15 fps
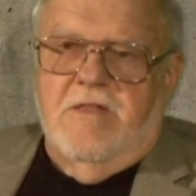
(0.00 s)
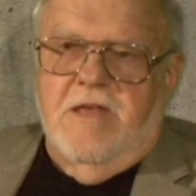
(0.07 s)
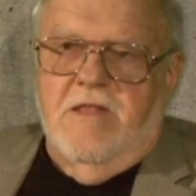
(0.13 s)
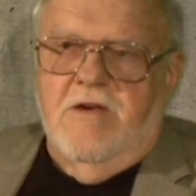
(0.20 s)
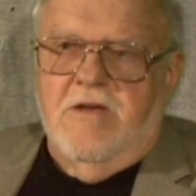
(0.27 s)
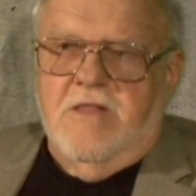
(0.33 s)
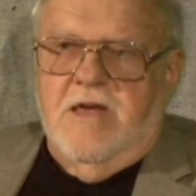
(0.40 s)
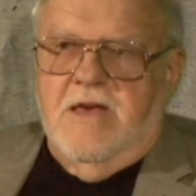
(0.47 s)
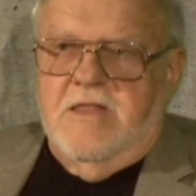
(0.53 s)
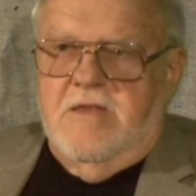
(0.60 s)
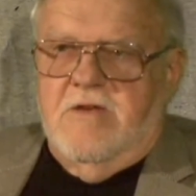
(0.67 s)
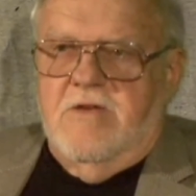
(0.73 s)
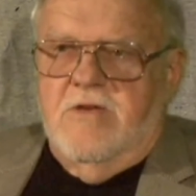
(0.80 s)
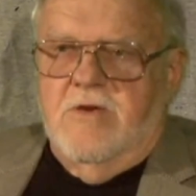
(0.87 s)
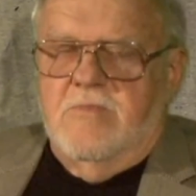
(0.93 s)
They look like
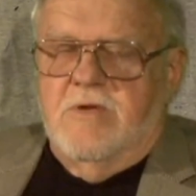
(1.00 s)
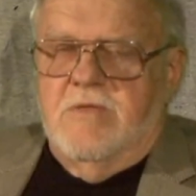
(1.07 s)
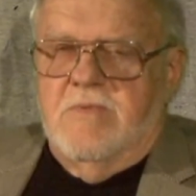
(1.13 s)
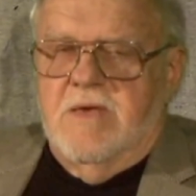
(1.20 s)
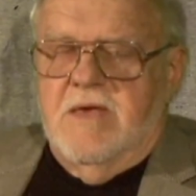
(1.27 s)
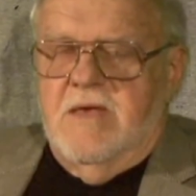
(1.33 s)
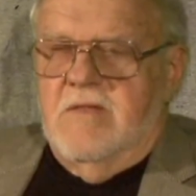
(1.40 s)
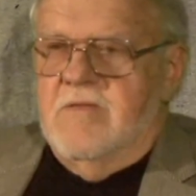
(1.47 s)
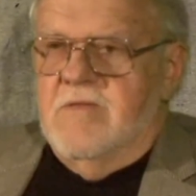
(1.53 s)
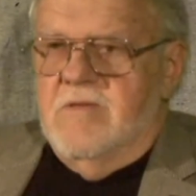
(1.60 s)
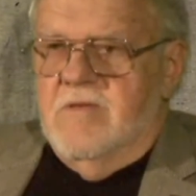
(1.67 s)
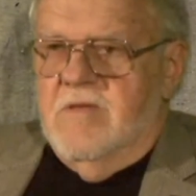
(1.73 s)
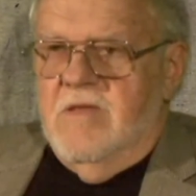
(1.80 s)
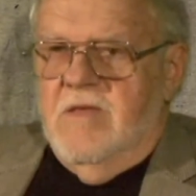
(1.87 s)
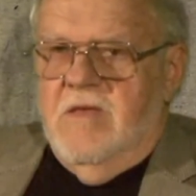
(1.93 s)
they're human beings.
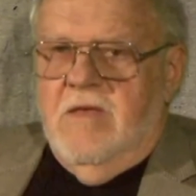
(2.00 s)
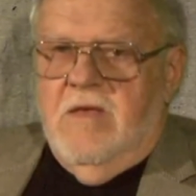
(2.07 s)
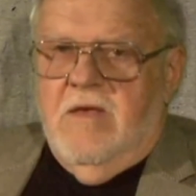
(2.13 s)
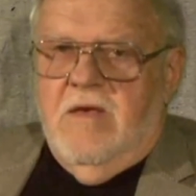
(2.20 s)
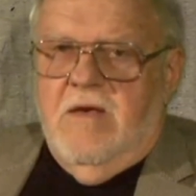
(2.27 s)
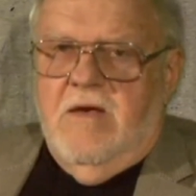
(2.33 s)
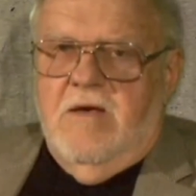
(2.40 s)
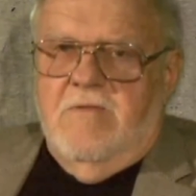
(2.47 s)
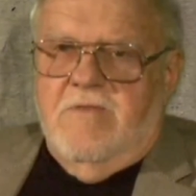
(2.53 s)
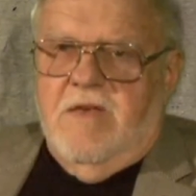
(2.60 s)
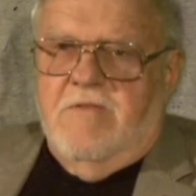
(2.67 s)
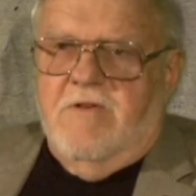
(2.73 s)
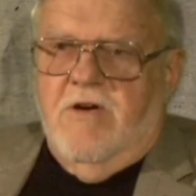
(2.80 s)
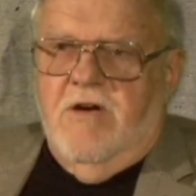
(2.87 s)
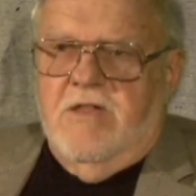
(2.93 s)

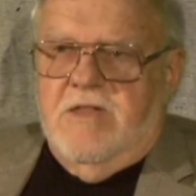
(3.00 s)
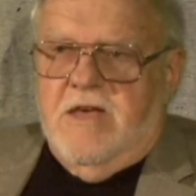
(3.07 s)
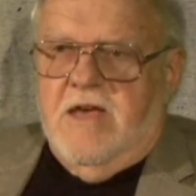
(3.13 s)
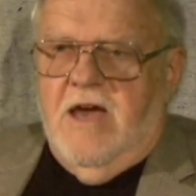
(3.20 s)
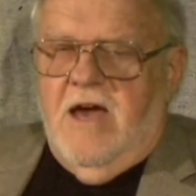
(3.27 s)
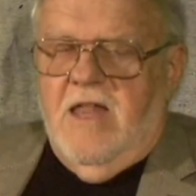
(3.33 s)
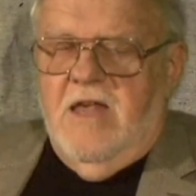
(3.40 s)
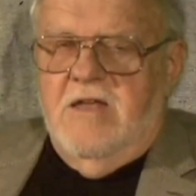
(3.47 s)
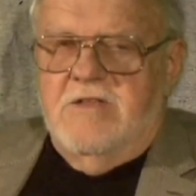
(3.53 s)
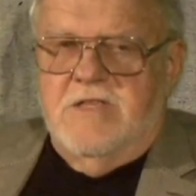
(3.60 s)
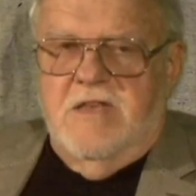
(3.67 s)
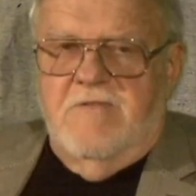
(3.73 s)
They've gone to college,